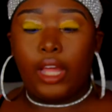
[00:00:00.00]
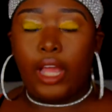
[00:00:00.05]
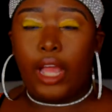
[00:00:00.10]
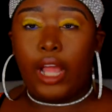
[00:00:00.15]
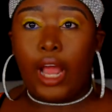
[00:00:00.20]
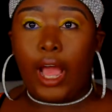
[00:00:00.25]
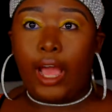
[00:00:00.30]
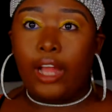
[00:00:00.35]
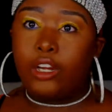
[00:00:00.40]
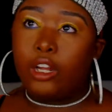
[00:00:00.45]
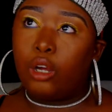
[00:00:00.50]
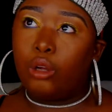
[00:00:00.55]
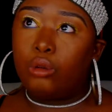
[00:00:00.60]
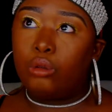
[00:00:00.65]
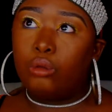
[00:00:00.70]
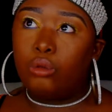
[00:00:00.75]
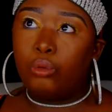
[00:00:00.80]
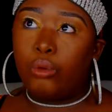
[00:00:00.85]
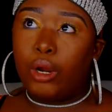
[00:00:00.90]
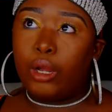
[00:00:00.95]
and I
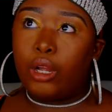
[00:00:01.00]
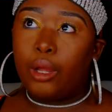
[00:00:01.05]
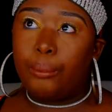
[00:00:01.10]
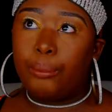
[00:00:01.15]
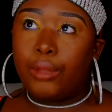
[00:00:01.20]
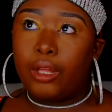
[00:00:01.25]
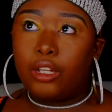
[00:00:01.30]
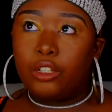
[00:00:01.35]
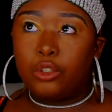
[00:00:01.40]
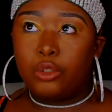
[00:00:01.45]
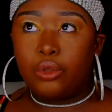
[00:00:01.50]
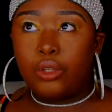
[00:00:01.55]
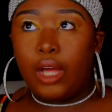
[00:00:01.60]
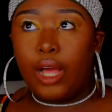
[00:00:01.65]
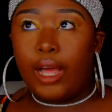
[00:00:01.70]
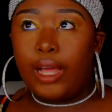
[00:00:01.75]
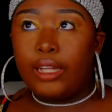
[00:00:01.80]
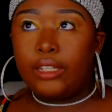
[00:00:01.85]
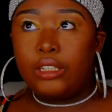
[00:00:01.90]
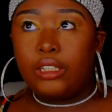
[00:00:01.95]
don't recommend you
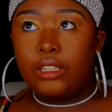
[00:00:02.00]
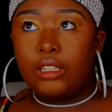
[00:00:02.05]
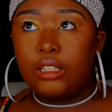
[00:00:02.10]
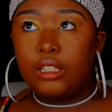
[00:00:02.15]
guys